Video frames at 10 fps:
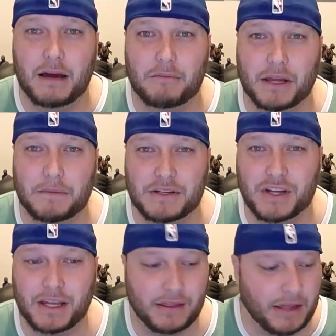recommend
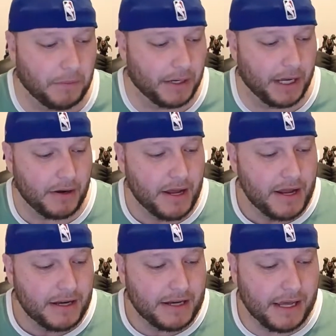checking that one out.
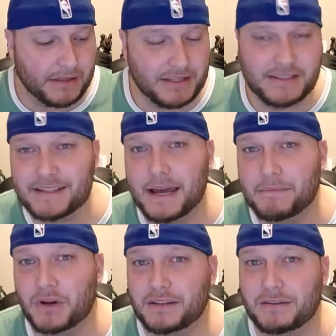Now, this next
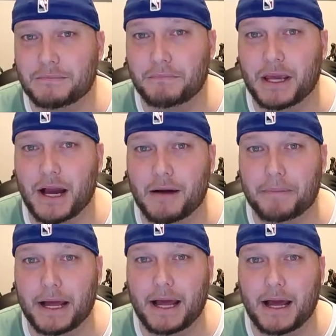game that I did pick up